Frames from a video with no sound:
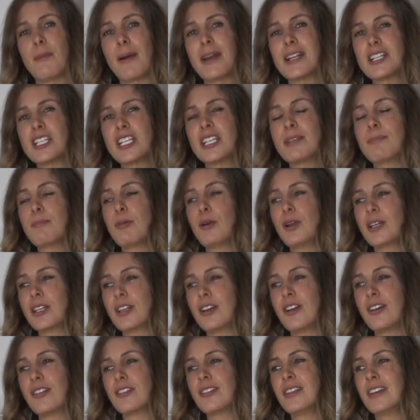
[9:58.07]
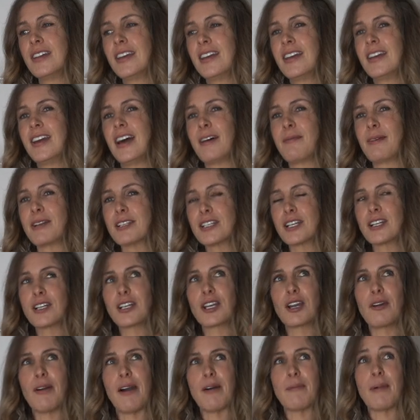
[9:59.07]
I'm actually
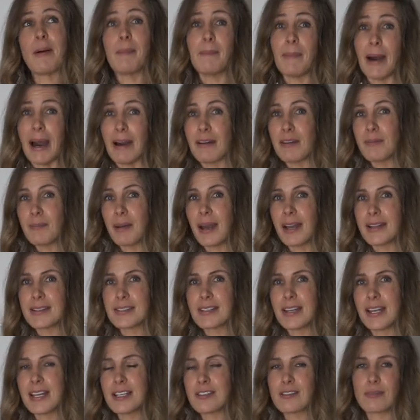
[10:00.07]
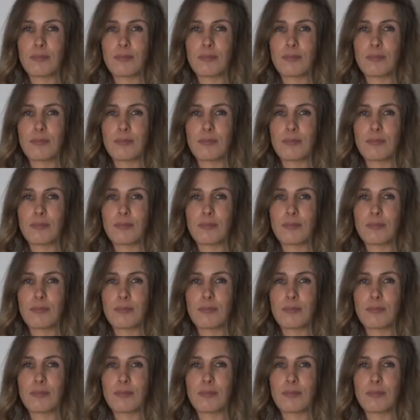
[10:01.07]
gonna go out on my mountain bike today,